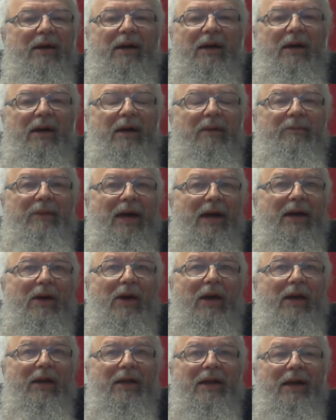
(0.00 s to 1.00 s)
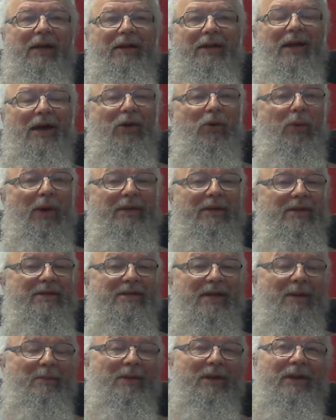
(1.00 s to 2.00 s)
Not quite the same,